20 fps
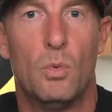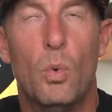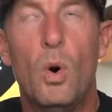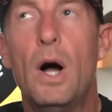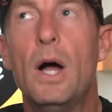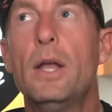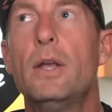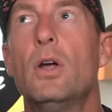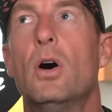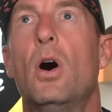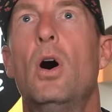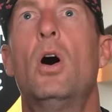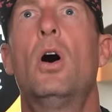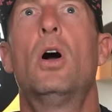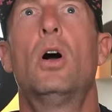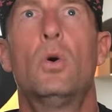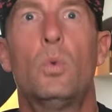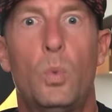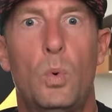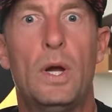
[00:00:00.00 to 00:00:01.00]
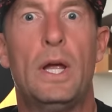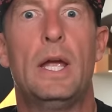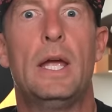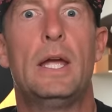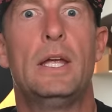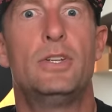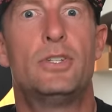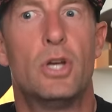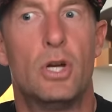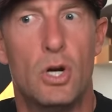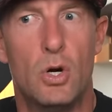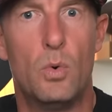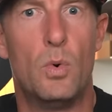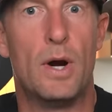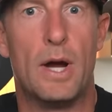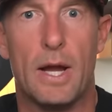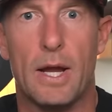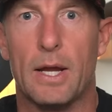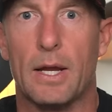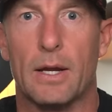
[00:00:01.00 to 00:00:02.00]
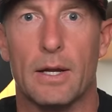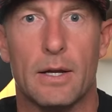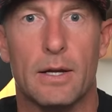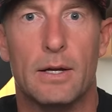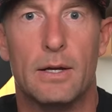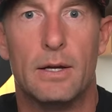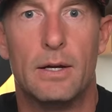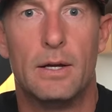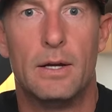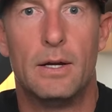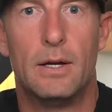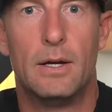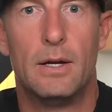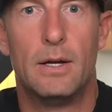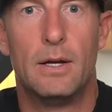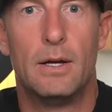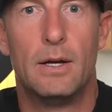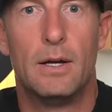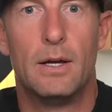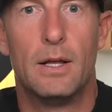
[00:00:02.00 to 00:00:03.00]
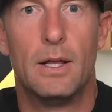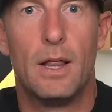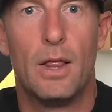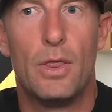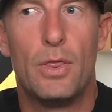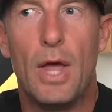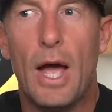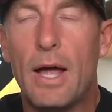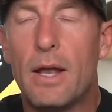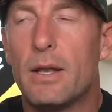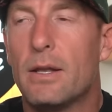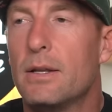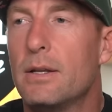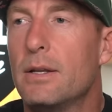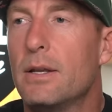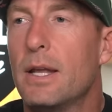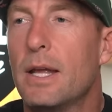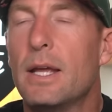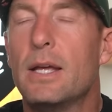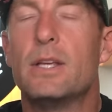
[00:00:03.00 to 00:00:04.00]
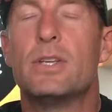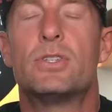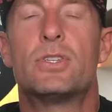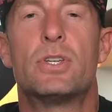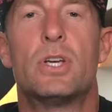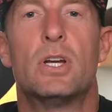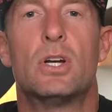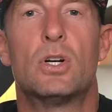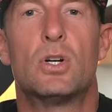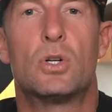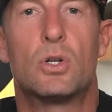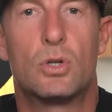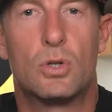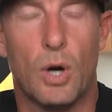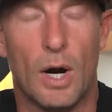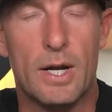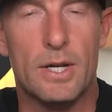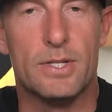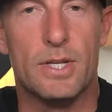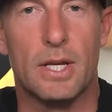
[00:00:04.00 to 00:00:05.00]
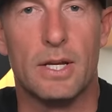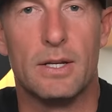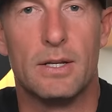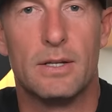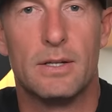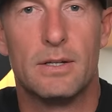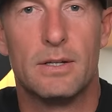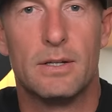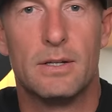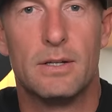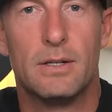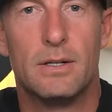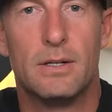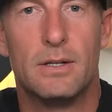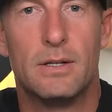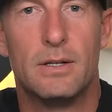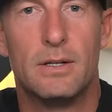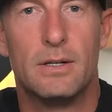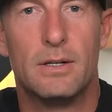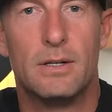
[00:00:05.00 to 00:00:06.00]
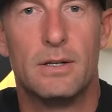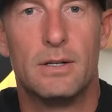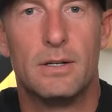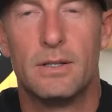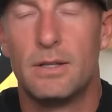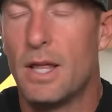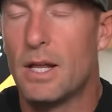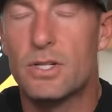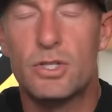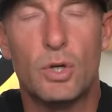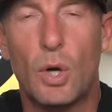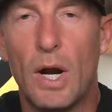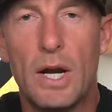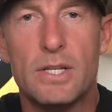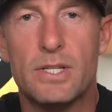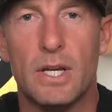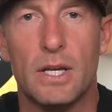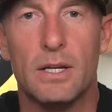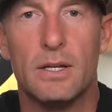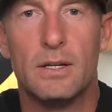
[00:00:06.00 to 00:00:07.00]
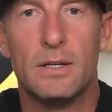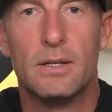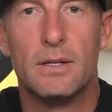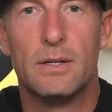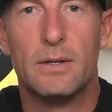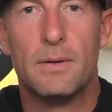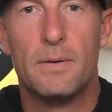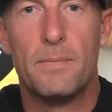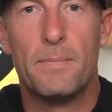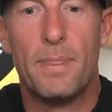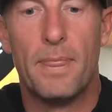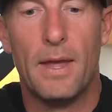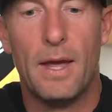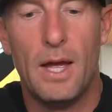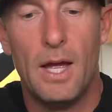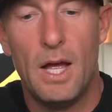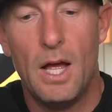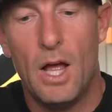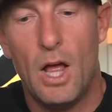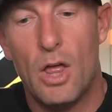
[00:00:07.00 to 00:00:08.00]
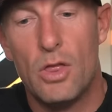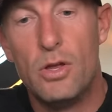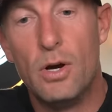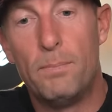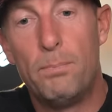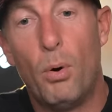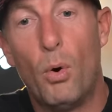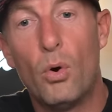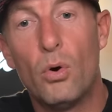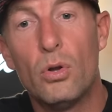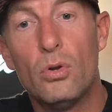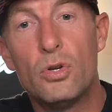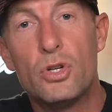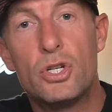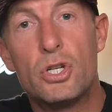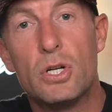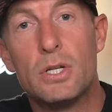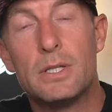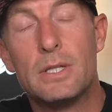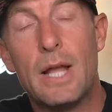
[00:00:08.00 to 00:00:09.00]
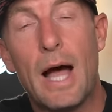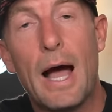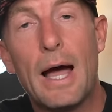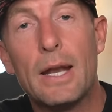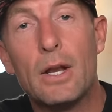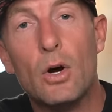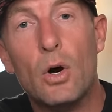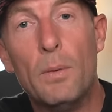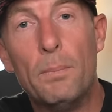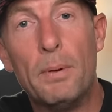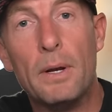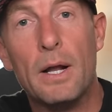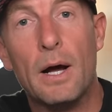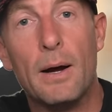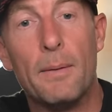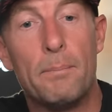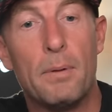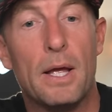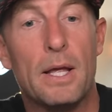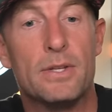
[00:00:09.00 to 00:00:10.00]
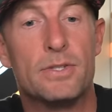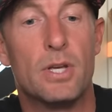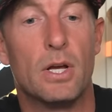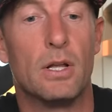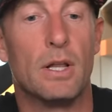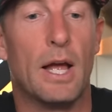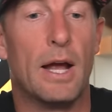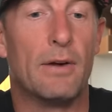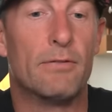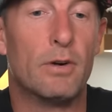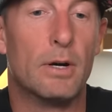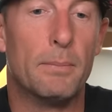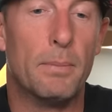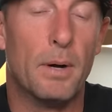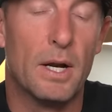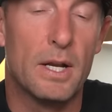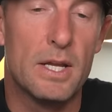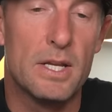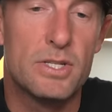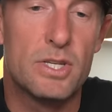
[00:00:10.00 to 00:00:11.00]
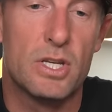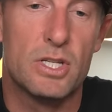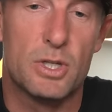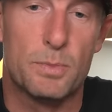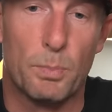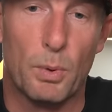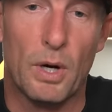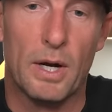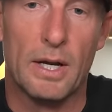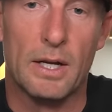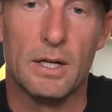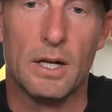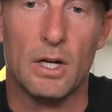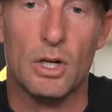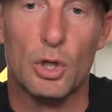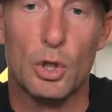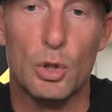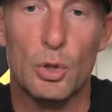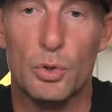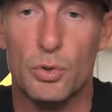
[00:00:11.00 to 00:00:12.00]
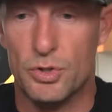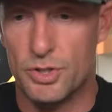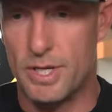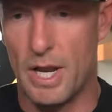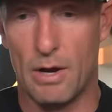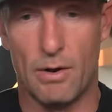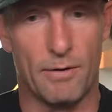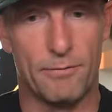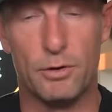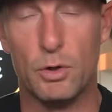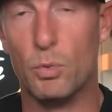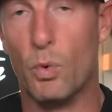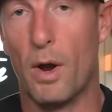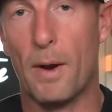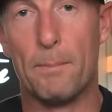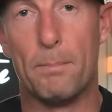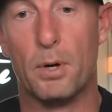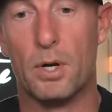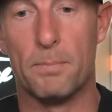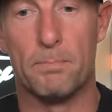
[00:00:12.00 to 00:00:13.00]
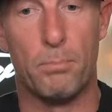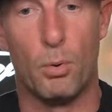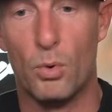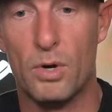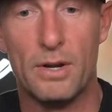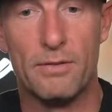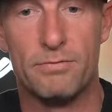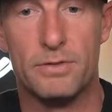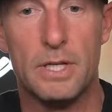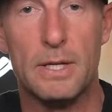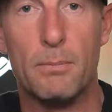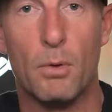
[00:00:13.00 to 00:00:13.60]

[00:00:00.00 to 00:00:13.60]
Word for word: What are we doing? That is crazy. That is crazy. The portal should not open up until everybody's spring concludes. Now, if you want to put a point of